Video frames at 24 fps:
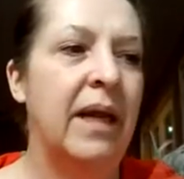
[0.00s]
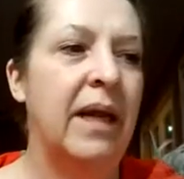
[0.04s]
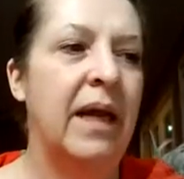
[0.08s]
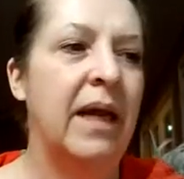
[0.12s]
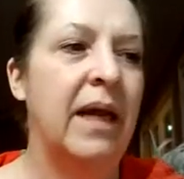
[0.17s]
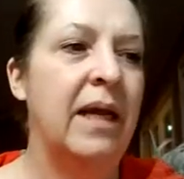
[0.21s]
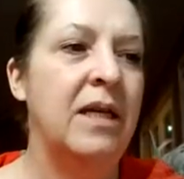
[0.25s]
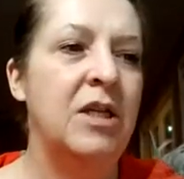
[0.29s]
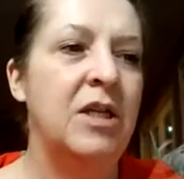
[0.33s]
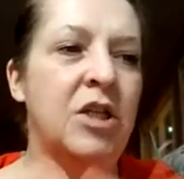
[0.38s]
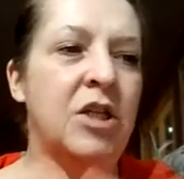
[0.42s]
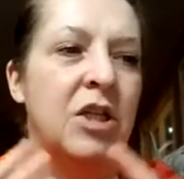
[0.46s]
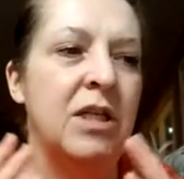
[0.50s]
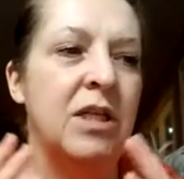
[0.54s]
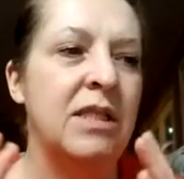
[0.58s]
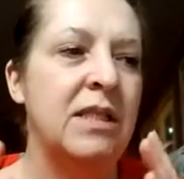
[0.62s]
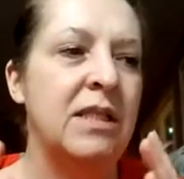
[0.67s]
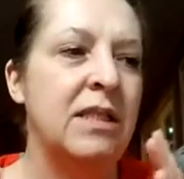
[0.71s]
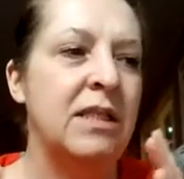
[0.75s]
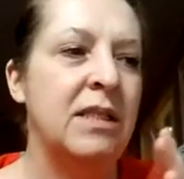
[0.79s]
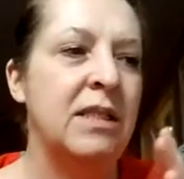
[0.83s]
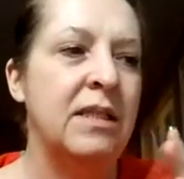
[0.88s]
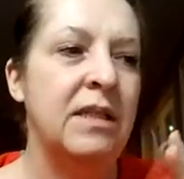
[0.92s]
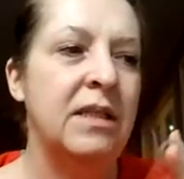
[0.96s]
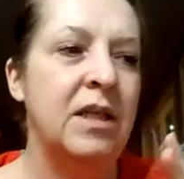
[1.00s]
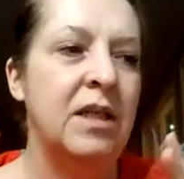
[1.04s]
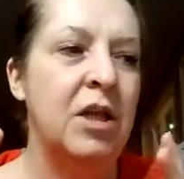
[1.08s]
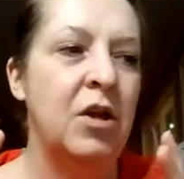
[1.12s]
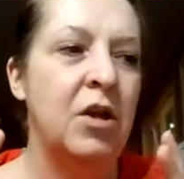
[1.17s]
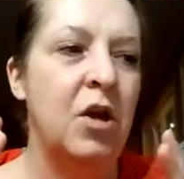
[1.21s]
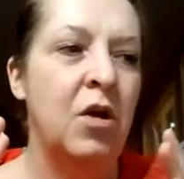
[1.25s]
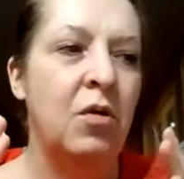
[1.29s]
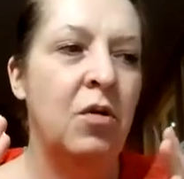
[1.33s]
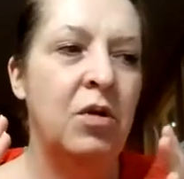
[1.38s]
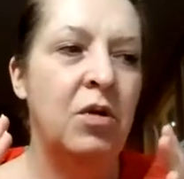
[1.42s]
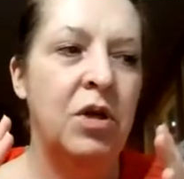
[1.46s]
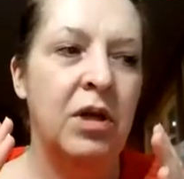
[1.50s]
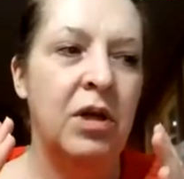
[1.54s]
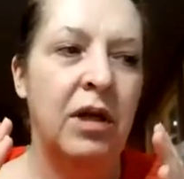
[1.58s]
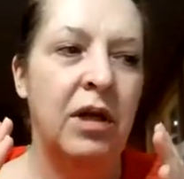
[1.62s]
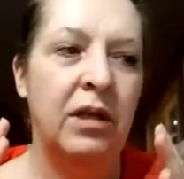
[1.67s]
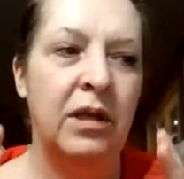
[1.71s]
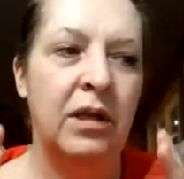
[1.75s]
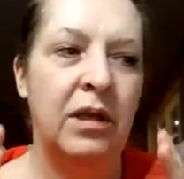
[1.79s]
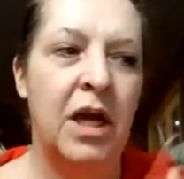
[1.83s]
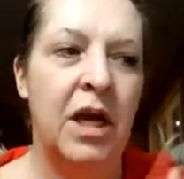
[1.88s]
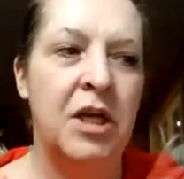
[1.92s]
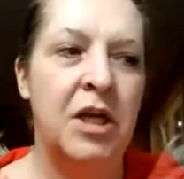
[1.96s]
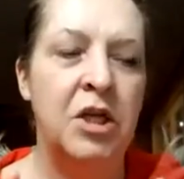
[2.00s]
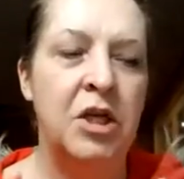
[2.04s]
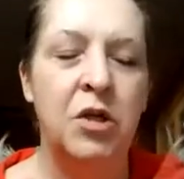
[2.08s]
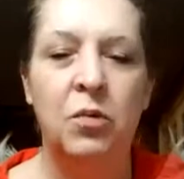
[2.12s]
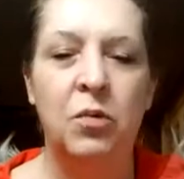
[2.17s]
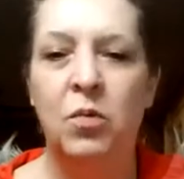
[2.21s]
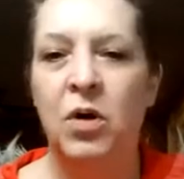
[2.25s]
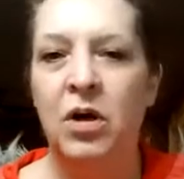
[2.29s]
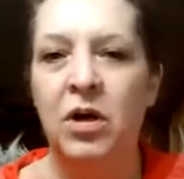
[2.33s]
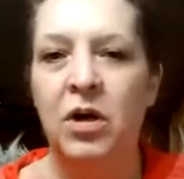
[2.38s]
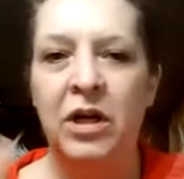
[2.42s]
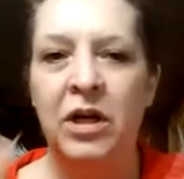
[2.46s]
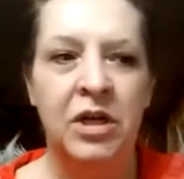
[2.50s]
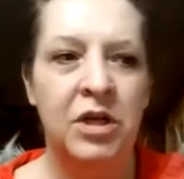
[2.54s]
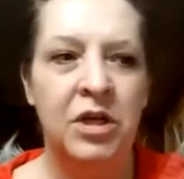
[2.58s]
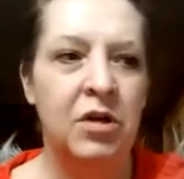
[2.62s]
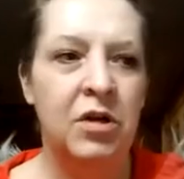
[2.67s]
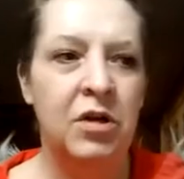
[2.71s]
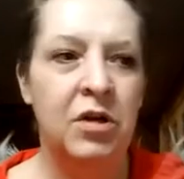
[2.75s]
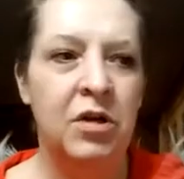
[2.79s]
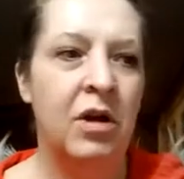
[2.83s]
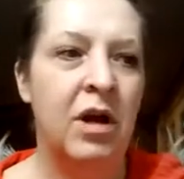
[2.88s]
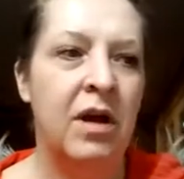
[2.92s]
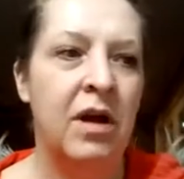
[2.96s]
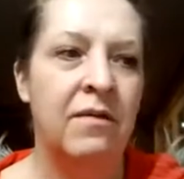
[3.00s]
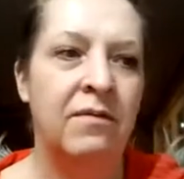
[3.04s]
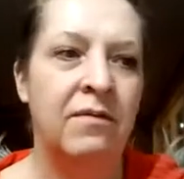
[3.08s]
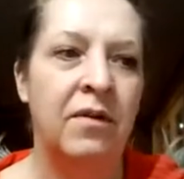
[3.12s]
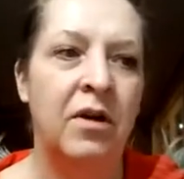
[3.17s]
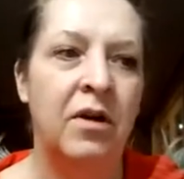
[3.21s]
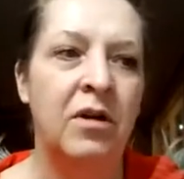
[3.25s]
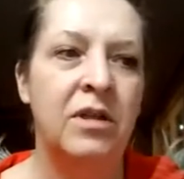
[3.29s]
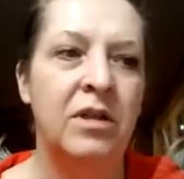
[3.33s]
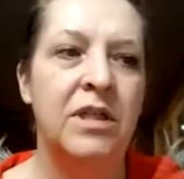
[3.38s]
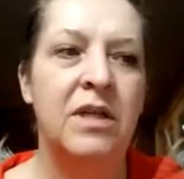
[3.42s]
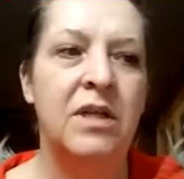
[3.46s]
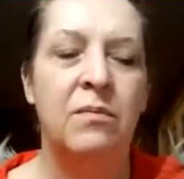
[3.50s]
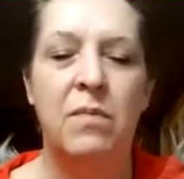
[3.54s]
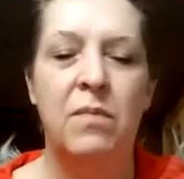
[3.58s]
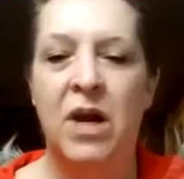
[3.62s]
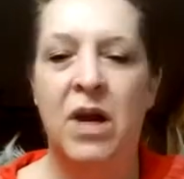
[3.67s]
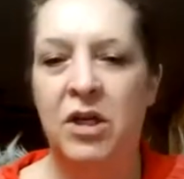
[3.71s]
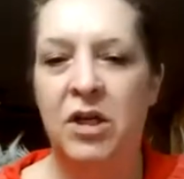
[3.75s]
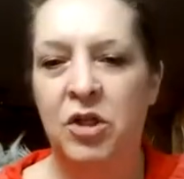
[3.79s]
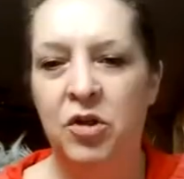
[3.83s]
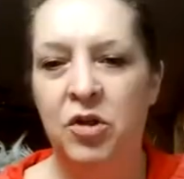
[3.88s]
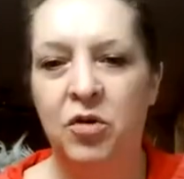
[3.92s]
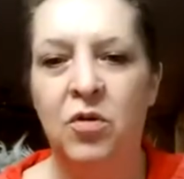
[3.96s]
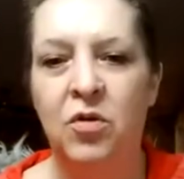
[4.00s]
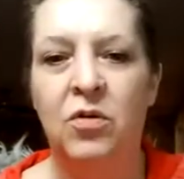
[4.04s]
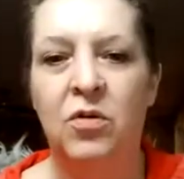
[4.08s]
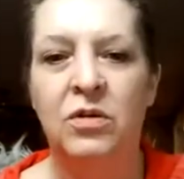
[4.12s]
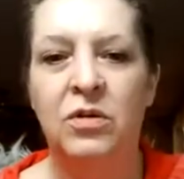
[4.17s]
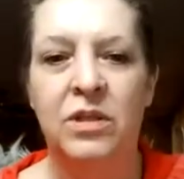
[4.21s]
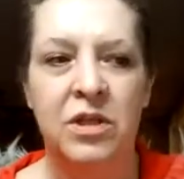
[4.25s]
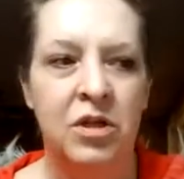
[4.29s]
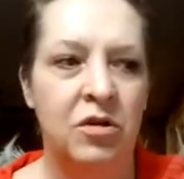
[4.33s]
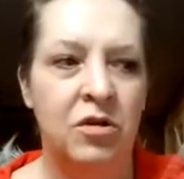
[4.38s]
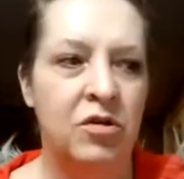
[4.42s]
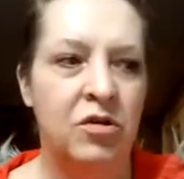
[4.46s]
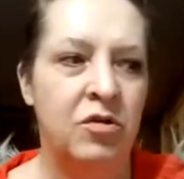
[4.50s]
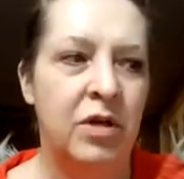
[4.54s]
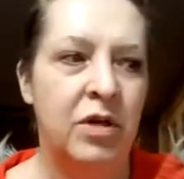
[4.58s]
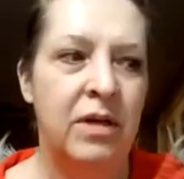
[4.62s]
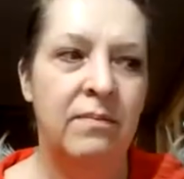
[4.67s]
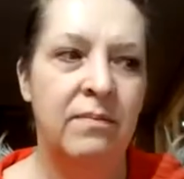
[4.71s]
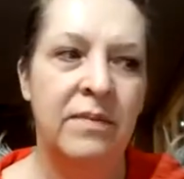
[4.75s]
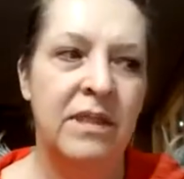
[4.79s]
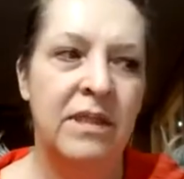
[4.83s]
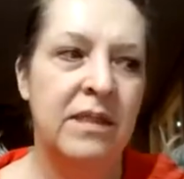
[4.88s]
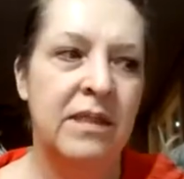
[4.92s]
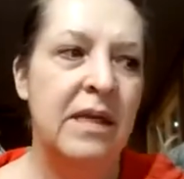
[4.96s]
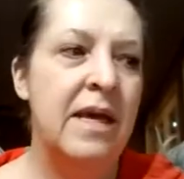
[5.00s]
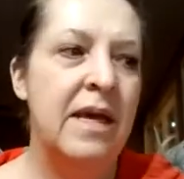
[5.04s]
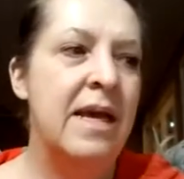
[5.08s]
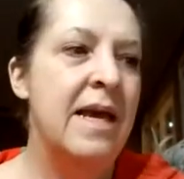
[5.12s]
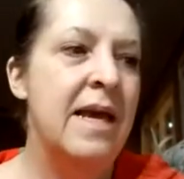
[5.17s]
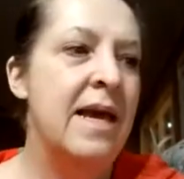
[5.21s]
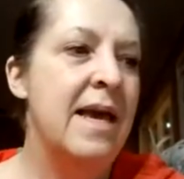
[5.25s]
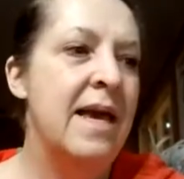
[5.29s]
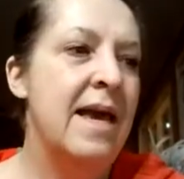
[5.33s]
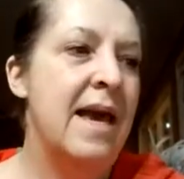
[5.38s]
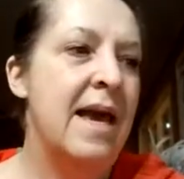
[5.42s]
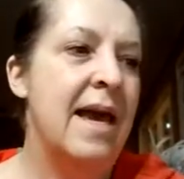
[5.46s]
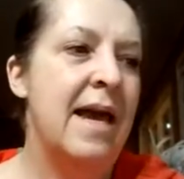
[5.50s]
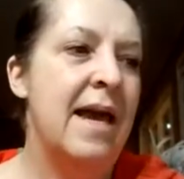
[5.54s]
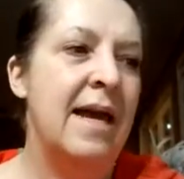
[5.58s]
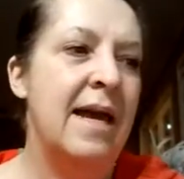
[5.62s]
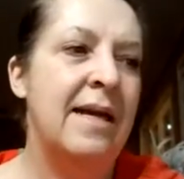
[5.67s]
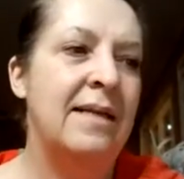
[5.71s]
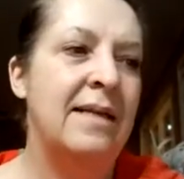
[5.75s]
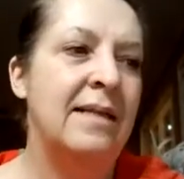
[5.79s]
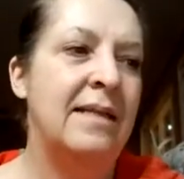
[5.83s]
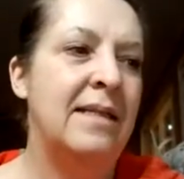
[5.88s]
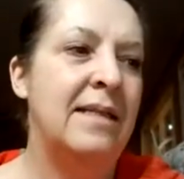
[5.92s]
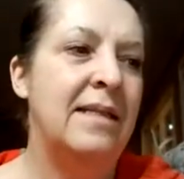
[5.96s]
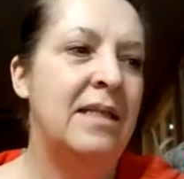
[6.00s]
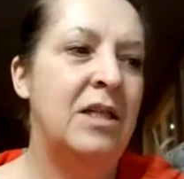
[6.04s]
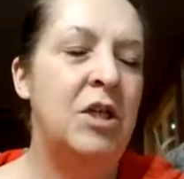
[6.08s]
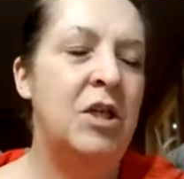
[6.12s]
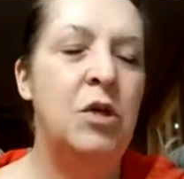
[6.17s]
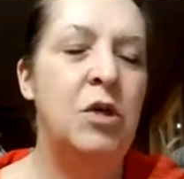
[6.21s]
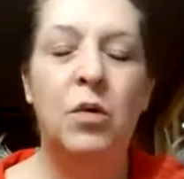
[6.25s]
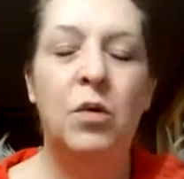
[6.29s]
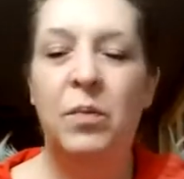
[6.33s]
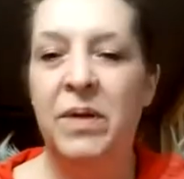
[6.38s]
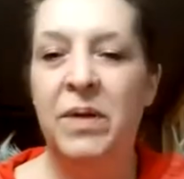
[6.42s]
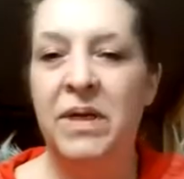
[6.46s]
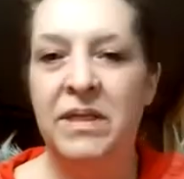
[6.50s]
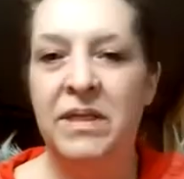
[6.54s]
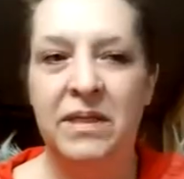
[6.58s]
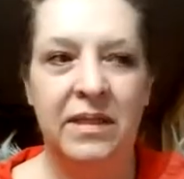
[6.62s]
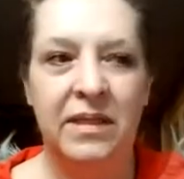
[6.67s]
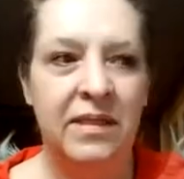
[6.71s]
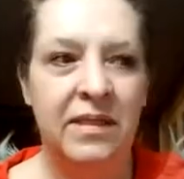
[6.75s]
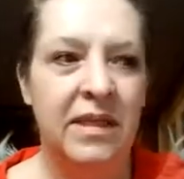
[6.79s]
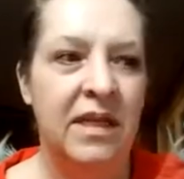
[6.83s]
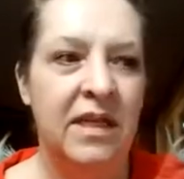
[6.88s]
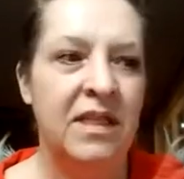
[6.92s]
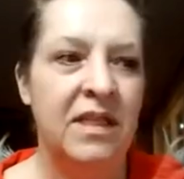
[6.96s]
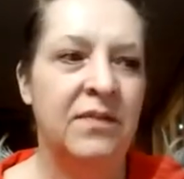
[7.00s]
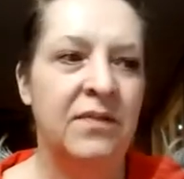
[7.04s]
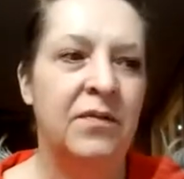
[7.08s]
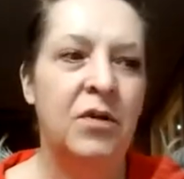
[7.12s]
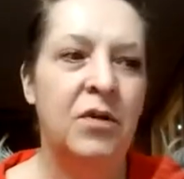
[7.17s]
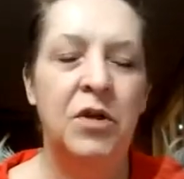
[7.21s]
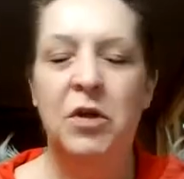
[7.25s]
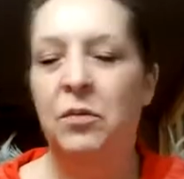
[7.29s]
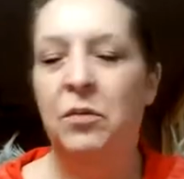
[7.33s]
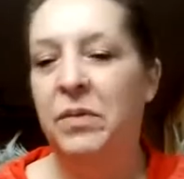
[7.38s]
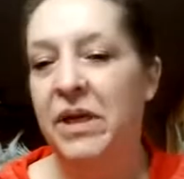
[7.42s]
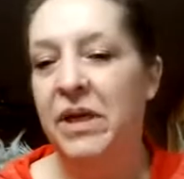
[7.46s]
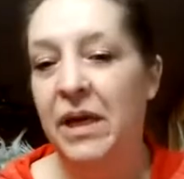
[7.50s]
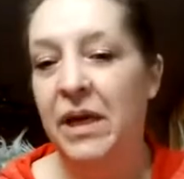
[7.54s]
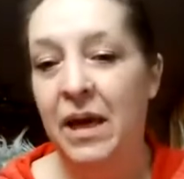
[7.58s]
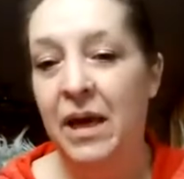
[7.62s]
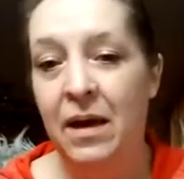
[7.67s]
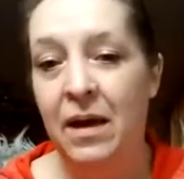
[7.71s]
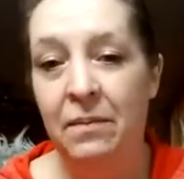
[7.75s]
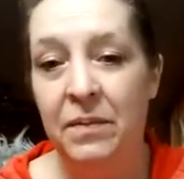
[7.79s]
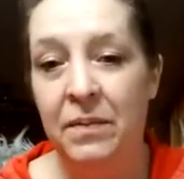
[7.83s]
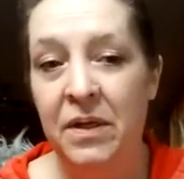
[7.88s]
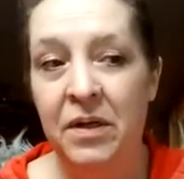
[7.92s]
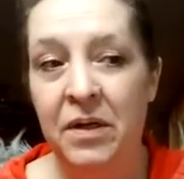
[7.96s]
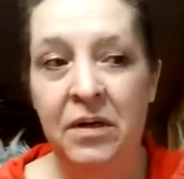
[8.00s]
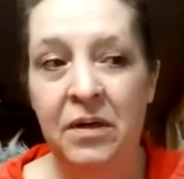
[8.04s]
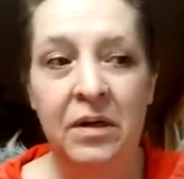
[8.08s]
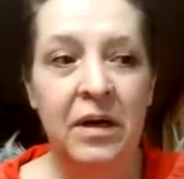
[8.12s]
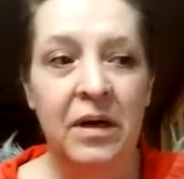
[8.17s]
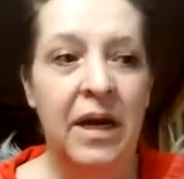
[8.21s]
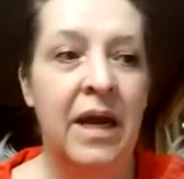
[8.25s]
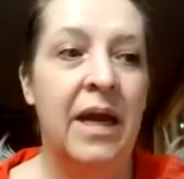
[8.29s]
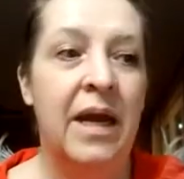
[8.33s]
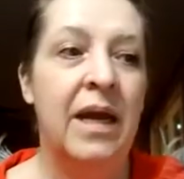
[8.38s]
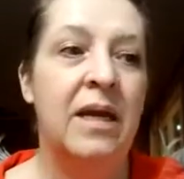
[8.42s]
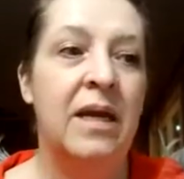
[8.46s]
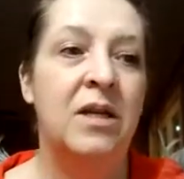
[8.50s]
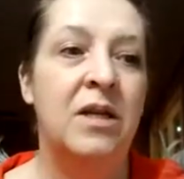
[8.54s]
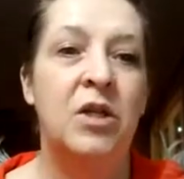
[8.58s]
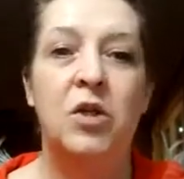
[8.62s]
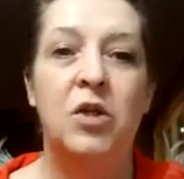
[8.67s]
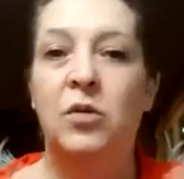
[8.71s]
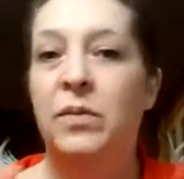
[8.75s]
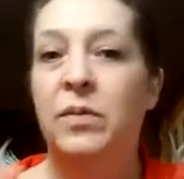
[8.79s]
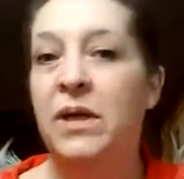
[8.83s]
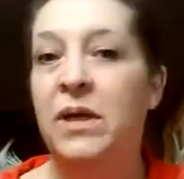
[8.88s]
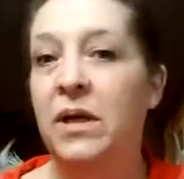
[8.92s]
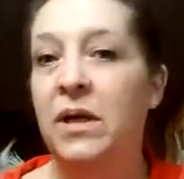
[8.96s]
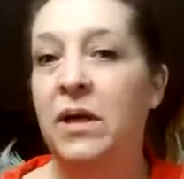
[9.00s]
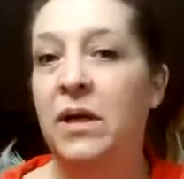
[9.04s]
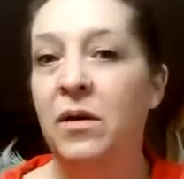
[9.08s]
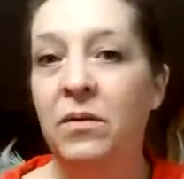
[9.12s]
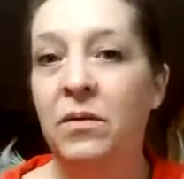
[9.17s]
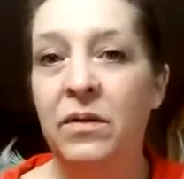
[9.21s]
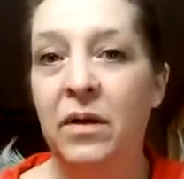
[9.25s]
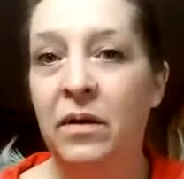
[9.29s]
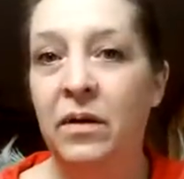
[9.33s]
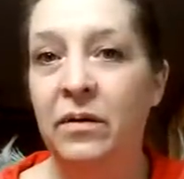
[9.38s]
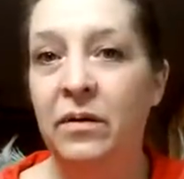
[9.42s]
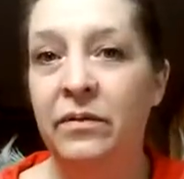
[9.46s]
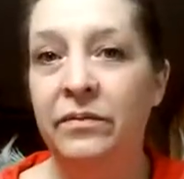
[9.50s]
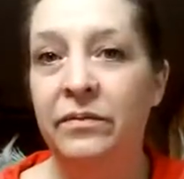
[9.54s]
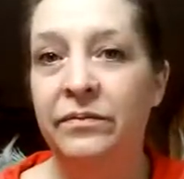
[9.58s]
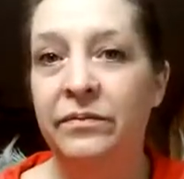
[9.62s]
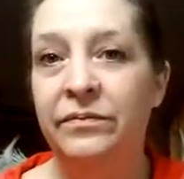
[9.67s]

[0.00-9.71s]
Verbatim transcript: and just you know align your work and your effort to match your goals and your dreams and you will be successful you'll be happier and you'll be healthier